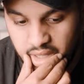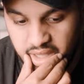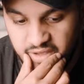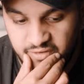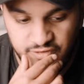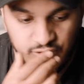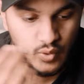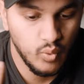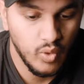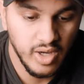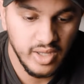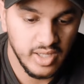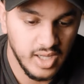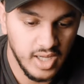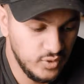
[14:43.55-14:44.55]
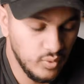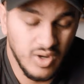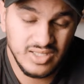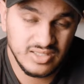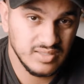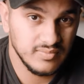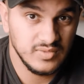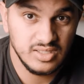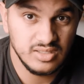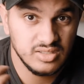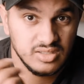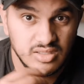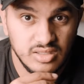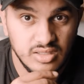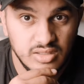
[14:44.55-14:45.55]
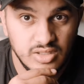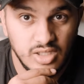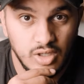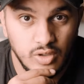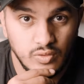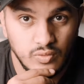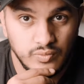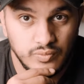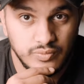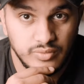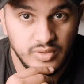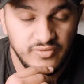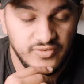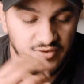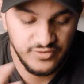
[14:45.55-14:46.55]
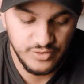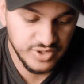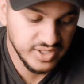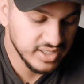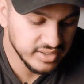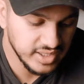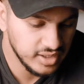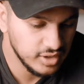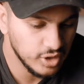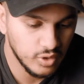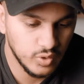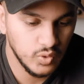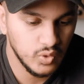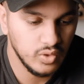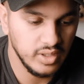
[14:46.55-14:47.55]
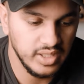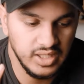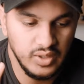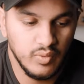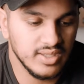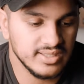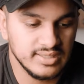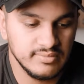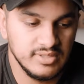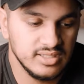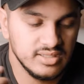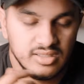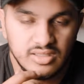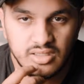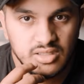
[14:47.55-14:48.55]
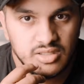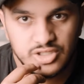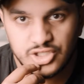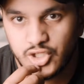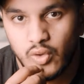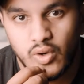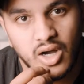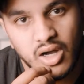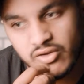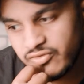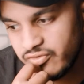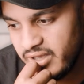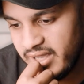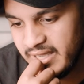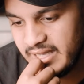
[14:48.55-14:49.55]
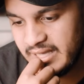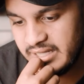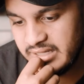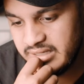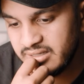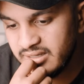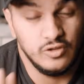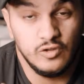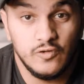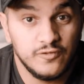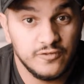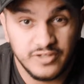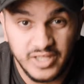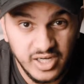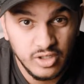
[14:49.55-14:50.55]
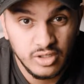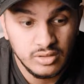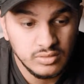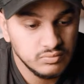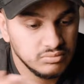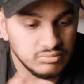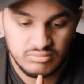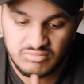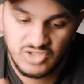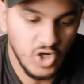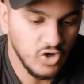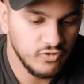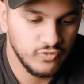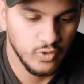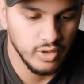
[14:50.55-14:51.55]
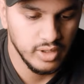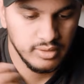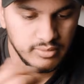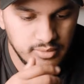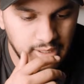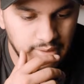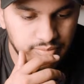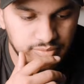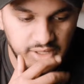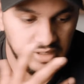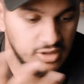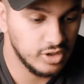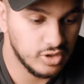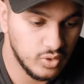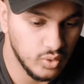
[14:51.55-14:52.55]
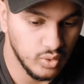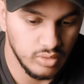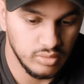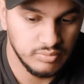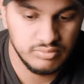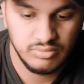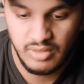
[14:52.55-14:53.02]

If you want something to, you know, if you think that they look cool and you want something to show off and a little flair, go for it. They look cool.